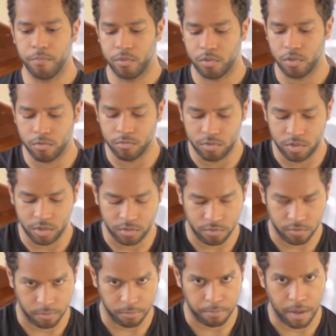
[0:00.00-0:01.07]
So just
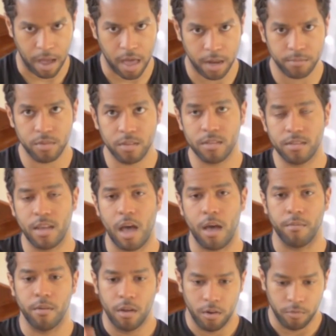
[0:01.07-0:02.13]
from bottom to the
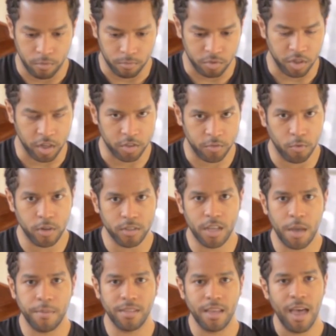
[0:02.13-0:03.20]
top, from chest voice
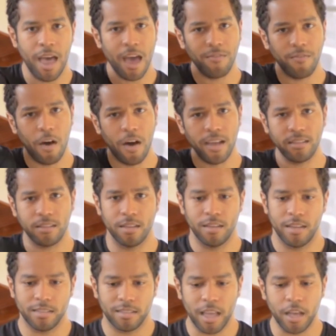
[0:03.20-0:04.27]
up into head voice.
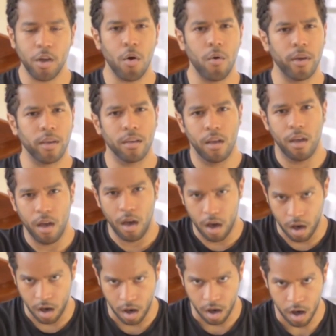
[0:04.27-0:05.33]
It's like going,
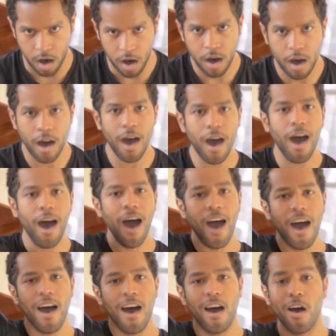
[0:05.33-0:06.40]

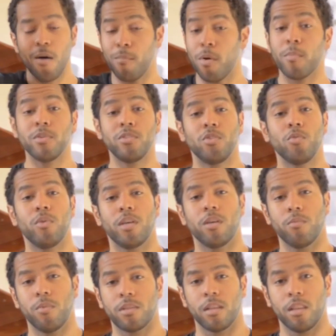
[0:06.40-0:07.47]
but we're doing
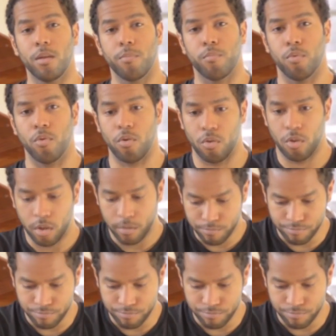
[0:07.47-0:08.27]
it with a lip roll.